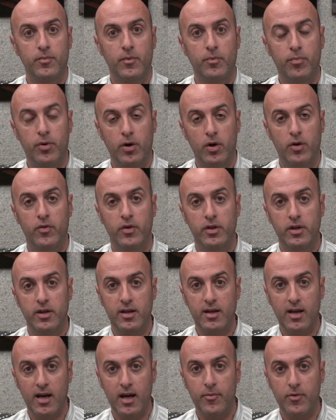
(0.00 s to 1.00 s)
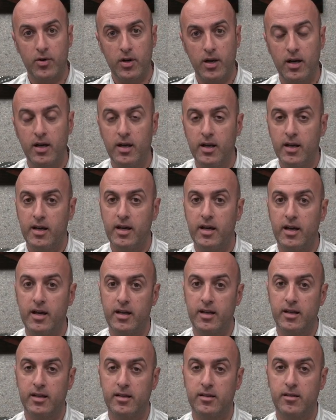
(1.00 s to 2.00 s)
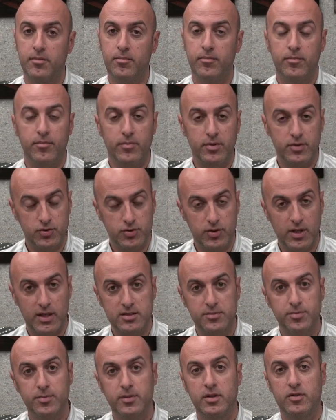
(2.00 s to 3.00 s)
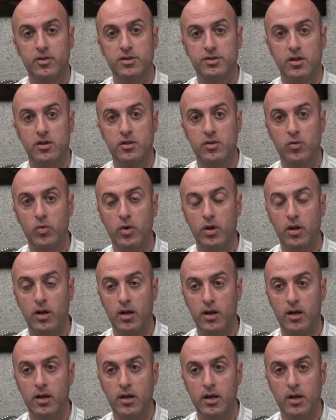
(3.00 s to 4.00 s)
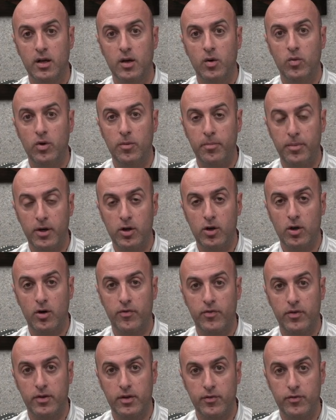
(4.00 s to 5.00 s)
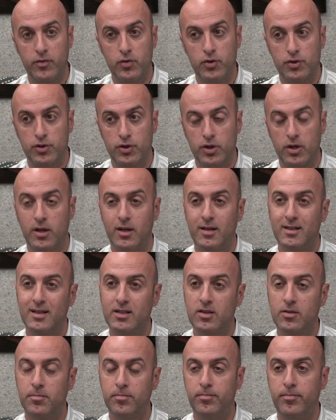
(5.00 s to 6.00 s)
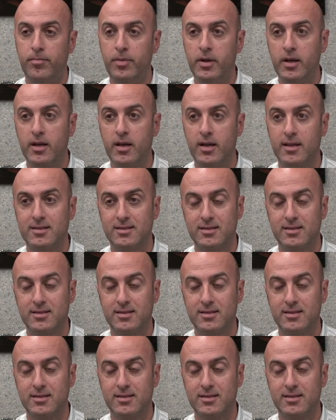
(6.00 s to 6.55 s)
perfect in camera, and trust me, the result will pay off in the future. Another big